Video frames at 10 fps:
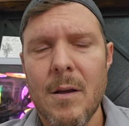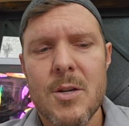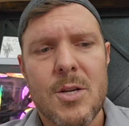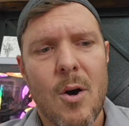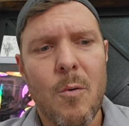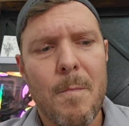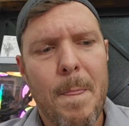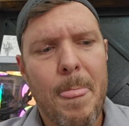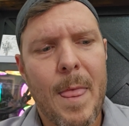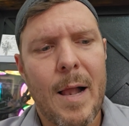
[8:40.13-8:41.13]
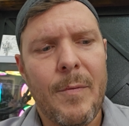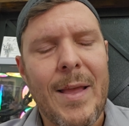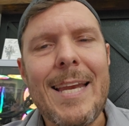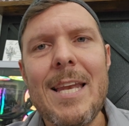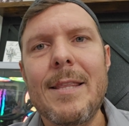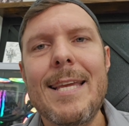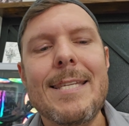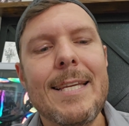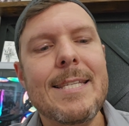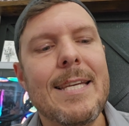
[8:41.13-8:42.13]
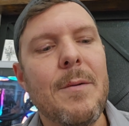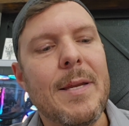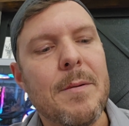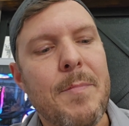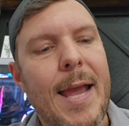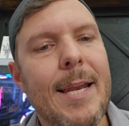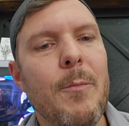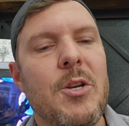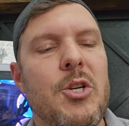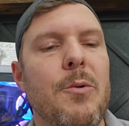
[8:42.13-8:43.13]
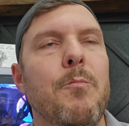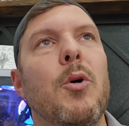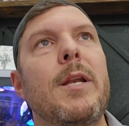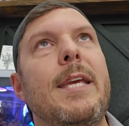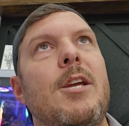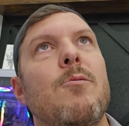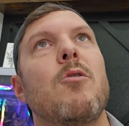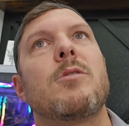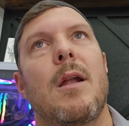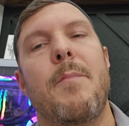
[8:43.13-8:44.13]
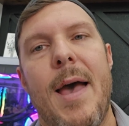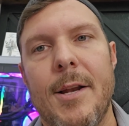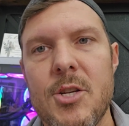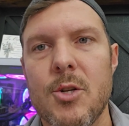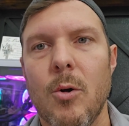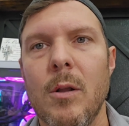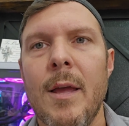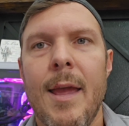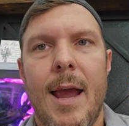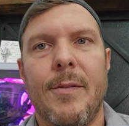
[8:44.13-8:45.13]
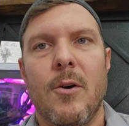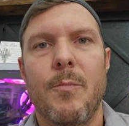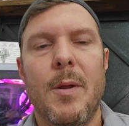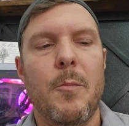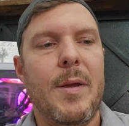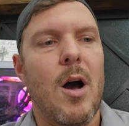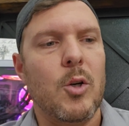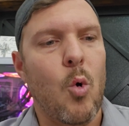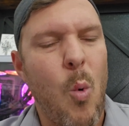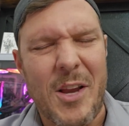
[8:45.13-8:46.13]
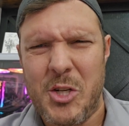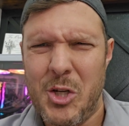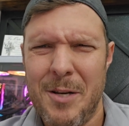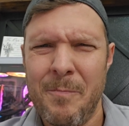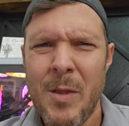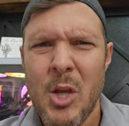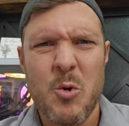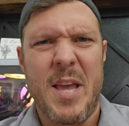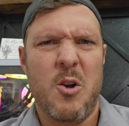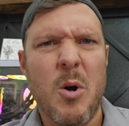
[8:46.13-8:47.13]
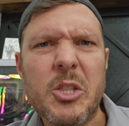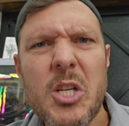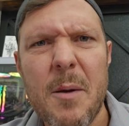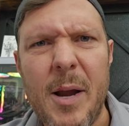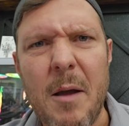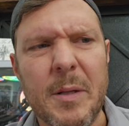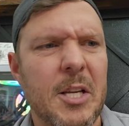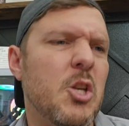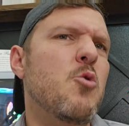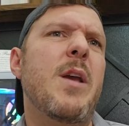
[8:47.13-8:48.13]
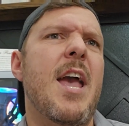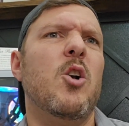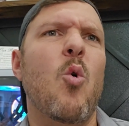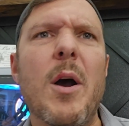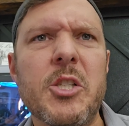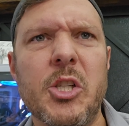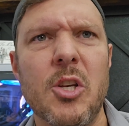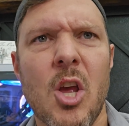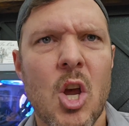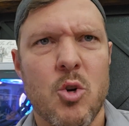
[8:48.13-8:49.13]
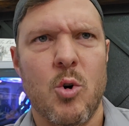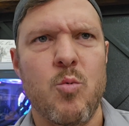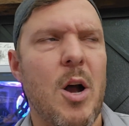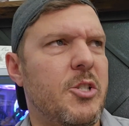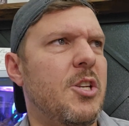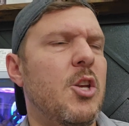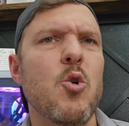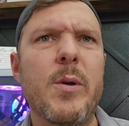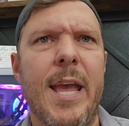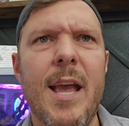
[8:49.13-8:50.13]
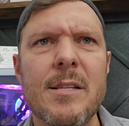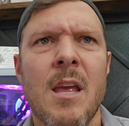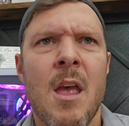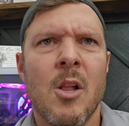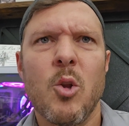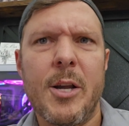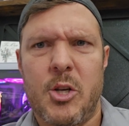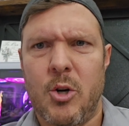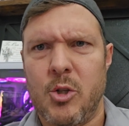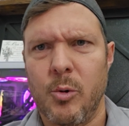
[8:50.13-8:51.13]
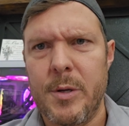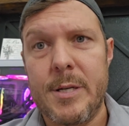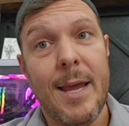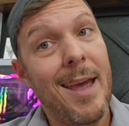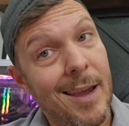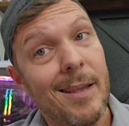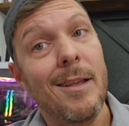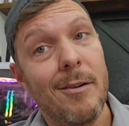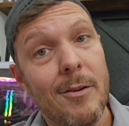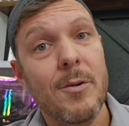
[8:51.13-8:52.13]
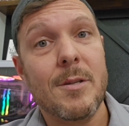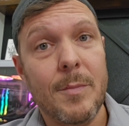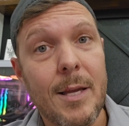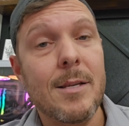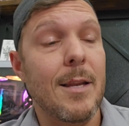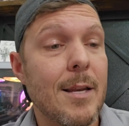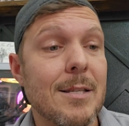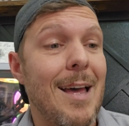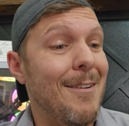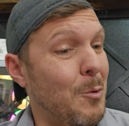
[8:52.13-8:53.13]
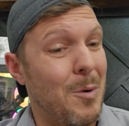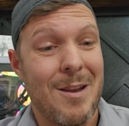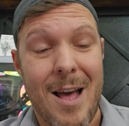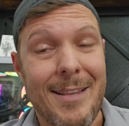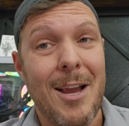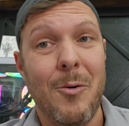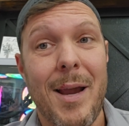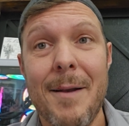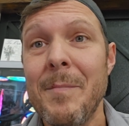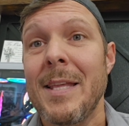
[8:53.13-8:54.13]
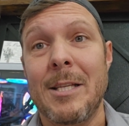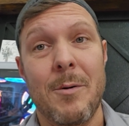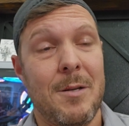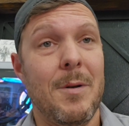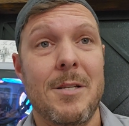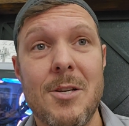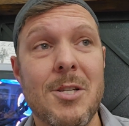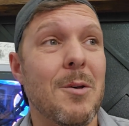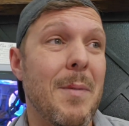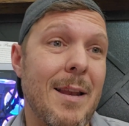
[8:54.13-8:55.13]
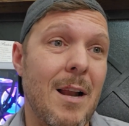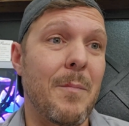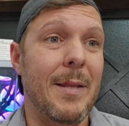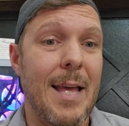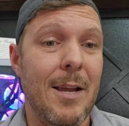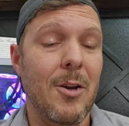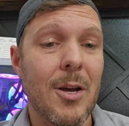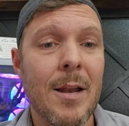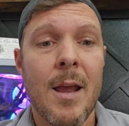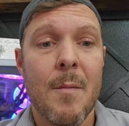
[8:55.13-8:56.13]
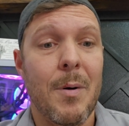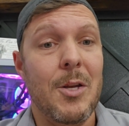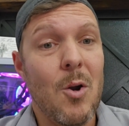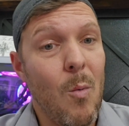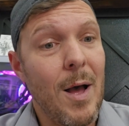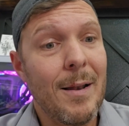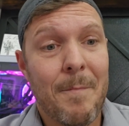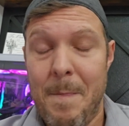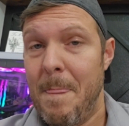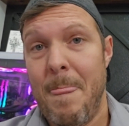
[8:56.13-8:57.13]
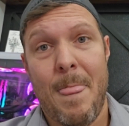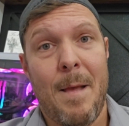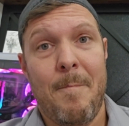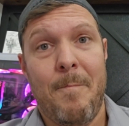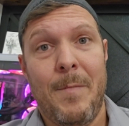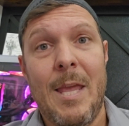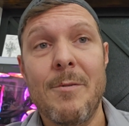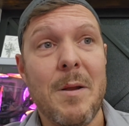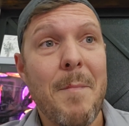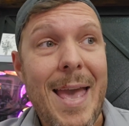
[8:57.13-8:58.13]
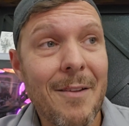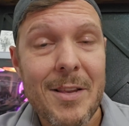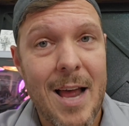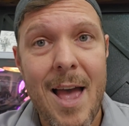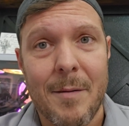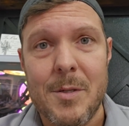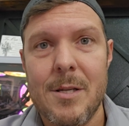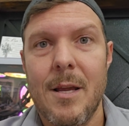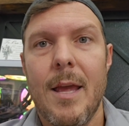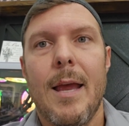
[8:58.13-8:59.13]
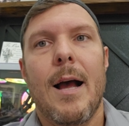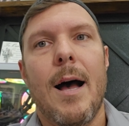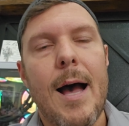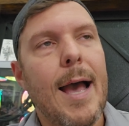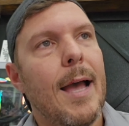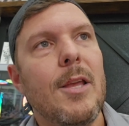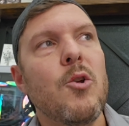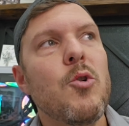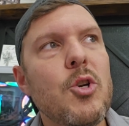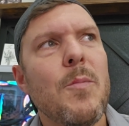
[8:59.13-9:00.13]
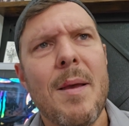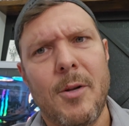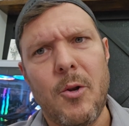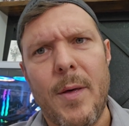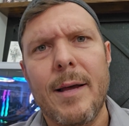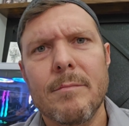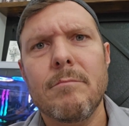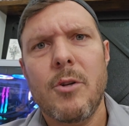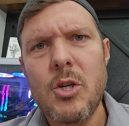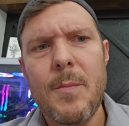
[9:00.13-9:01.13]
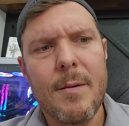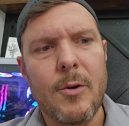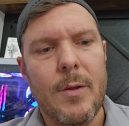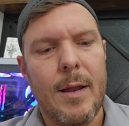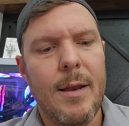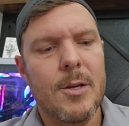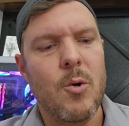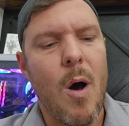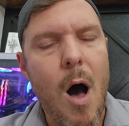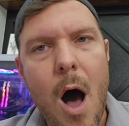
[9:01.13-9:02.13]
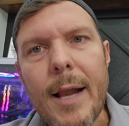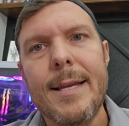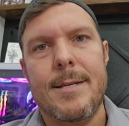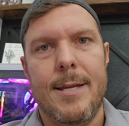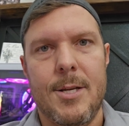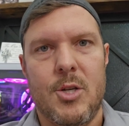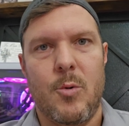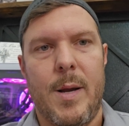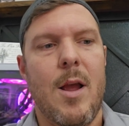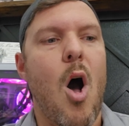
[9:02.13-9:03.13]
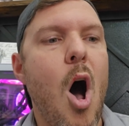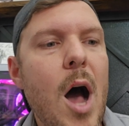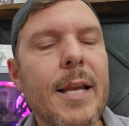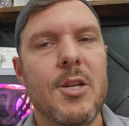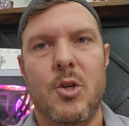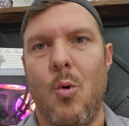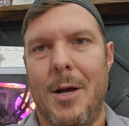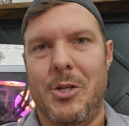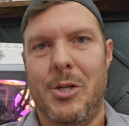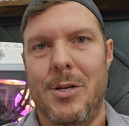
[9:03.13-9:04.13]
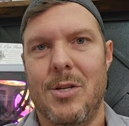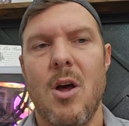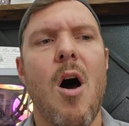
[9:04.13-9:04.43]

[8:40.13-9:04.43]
So these things need to be debated. We shouldn't put heroes on a pedestal and they're beyond question. You can't question Abraham Lincoln. You can't question George Washington. You can't look at Churchill and say, hey, there were some things in his life that were not that great. There were some decisions that may not have been that good. But you know what? He was a man of the times. You should be able to do that. You should be able to do that. So honest history, honest questions,